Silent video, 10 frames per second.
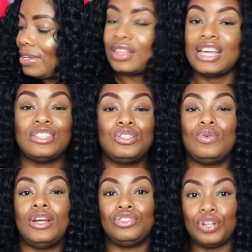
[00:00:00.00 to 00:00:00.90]
That's
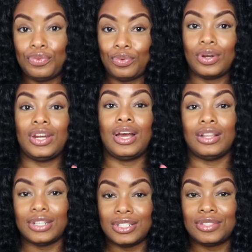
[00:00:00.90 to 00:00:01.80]

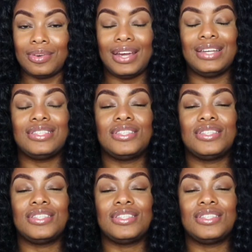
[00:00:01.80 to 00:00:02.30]
$240, right?